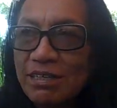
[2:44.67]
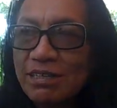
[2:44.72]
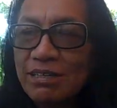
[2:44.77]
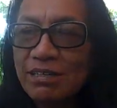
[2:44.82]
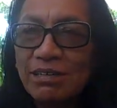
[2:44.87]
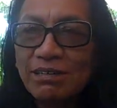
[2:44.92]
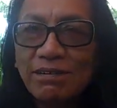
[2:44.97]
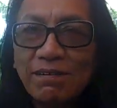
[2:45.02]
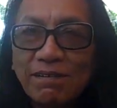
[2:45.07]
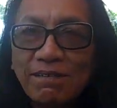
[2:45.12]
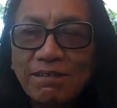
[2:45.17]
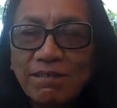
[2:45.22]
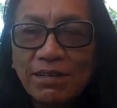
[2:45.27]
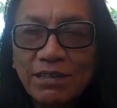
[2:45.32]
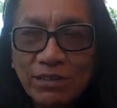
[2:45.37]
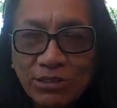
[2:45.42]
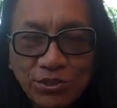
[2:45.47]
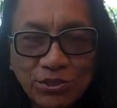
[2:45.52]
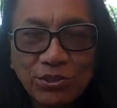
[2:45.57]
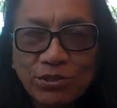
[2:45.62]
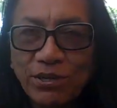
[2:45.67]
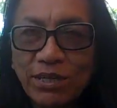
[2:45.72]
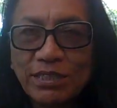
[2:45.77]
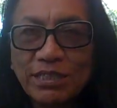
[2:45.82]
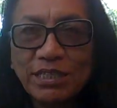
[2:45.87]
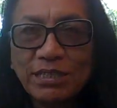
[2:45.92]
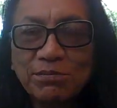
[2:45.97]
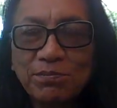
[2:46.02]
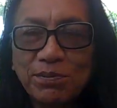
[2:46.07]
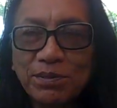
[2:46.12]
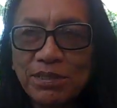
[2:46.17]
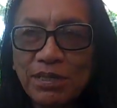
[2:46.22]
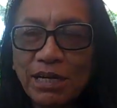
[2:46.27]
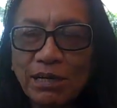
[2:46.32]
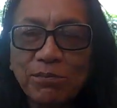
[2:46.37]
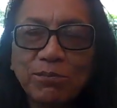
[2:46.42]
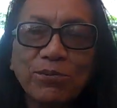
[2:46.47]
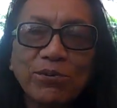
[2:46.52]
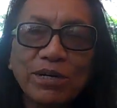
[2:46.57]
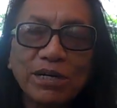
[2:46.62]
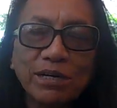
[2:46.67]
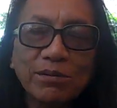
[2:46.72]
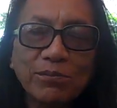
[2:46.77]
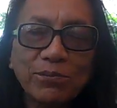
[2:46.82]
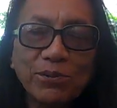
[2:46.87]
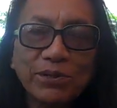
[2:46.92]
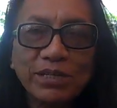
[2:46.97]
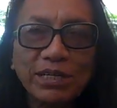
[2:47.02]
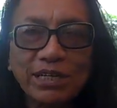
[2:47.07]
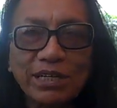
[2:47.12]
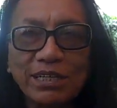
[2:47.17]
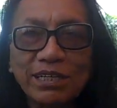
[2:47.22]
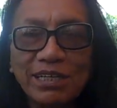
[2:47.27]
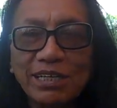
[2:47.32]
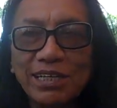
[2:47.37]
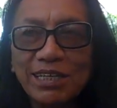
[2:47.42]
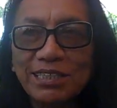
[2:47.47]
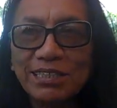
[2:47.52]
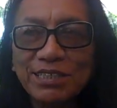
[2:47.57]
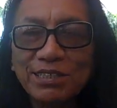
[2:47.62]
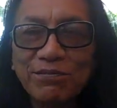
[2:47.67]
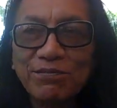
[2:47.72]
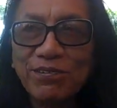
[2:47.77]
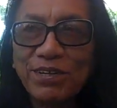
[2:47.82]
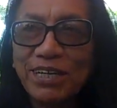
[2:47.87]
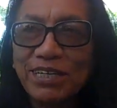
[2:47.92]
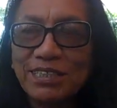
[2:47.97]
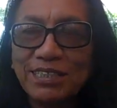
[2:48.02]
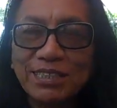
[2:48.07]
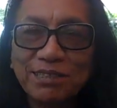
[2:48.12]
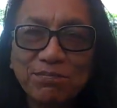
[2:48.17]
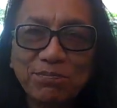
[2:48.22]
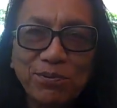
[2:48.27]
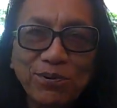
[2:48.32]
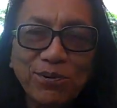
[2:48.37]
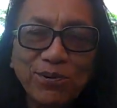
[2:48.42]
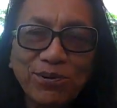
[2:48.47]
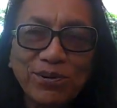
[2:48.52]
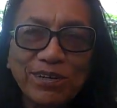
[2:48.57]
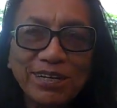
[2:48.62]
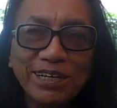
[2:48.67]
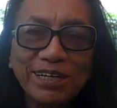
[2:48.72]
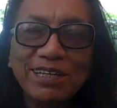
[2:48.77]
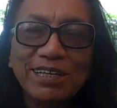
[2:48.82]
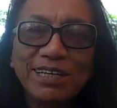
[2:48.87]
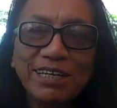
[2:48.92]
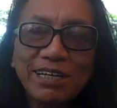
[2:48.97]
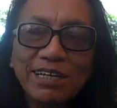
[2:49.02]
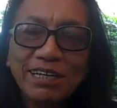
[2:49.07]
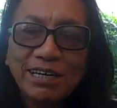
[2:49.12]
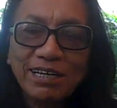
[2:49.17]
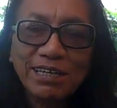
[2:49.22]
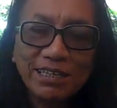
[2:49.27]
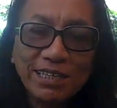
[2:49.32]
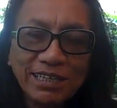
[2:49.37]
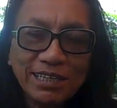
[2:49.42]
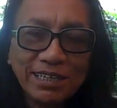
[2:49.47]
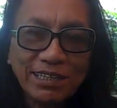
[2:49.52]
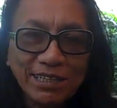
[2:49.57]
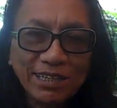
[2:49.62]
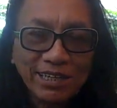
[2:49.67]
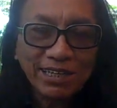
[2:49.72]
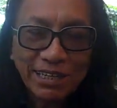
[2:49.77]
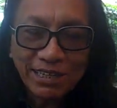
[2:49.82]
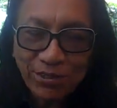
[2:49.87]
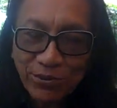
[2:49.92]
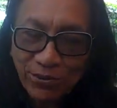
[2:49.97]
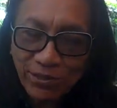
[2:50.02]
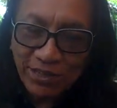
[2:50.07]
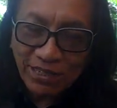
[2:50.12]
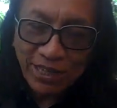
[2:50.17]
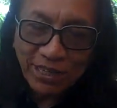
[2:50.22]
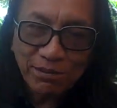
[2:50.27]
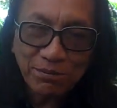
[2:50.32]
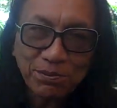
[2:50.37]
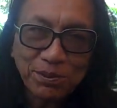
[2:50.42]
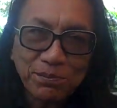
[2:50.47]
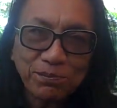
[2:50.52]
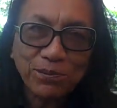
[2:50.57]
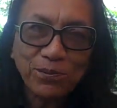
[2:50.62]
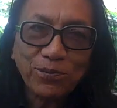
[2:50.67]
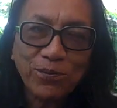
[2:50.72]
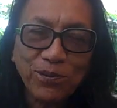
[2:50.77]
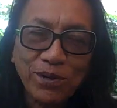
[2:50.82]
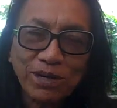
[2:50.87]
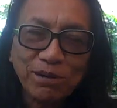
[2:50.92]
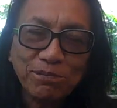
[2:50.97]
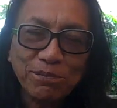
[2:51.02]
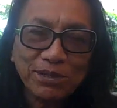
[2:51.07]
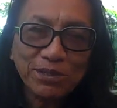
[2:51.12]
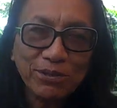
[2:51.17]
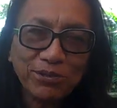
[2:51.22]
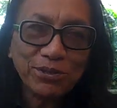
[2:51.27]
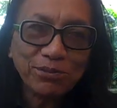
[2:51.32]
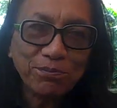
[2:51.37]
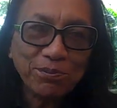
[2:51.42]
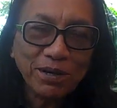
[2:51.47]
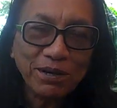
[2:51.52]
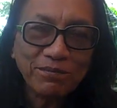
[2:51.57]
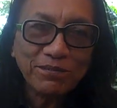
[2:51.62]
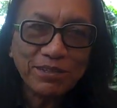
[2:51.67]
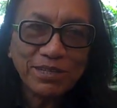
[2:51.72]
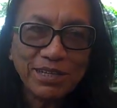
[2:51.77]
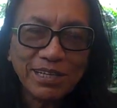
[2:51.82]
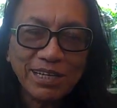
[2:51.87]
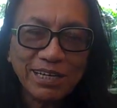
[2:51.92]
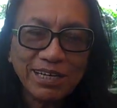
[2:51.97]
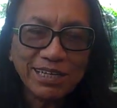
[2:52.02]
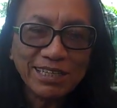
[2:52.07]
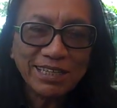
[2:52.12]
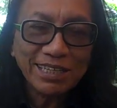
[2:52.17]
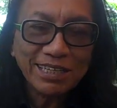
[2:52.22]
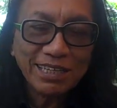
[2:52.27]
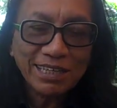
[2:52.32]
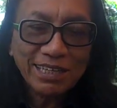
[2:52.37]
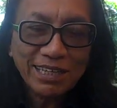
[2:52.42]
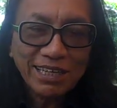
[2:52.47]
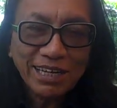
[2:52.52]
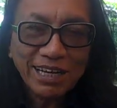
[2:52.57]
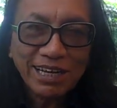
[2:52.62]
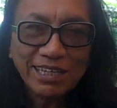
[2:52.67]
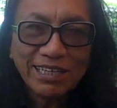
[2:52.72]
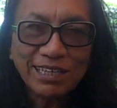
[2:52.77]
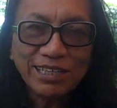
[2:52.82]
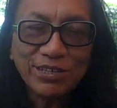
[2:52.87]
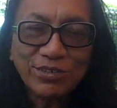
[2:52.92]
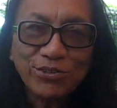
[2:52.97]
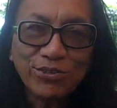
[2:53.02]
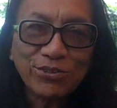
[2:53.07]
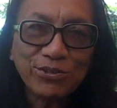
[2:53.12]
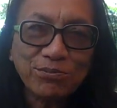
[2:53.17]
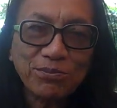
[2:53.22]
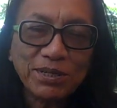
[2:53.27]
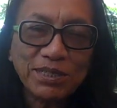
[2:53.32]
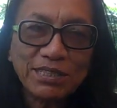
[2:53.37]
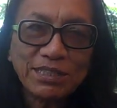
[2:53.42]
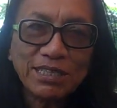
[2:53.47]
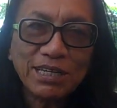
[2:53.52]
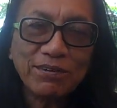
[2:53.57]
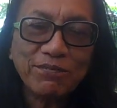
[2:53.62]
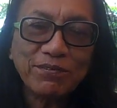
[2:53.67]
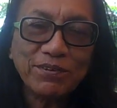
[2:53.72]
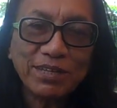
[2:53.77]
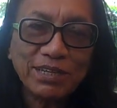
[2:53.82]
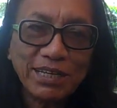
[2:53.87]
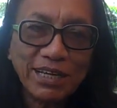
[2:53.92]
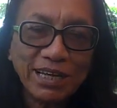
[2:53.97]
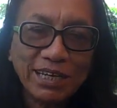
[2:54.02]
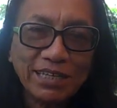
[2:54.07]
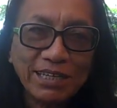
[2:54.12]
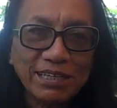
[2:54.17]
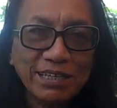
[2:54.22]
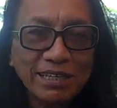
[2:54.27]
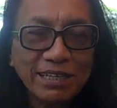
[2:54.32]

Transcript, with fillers: construction work. Sure, I did. I'm working class. If that's poor, and I think I know a lot of people well below the poverty line, and I can include myself in that